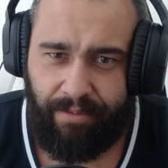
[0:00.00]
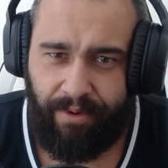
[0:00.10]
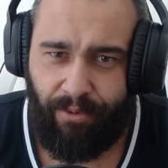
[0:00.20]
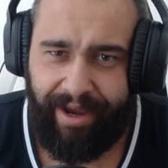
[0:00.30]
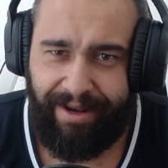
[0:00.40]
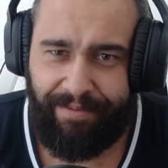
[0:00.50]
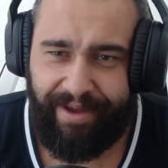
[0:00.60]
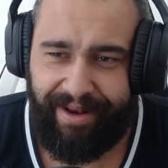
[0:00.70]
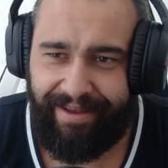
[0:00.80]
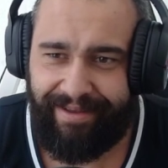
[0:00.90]
But wait a
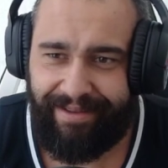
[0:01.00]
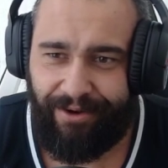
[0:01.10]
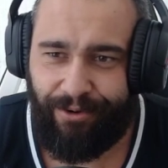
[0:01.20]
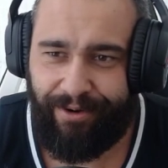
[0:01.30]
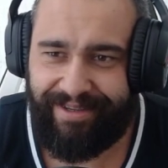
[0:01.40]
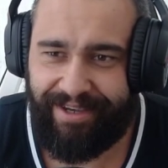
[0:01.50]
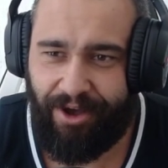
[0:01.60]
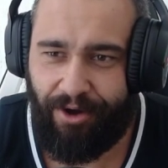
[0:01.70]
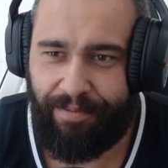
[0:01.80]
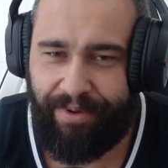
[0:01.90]
minute. Who is it
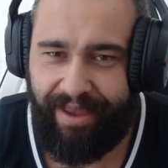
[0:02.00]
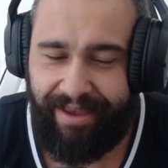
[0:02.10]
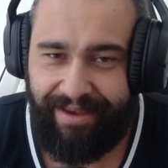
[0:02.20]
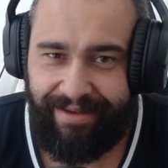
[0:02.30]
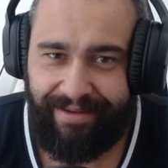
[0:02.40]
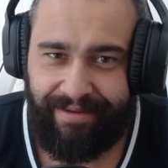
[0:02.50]
gonna be?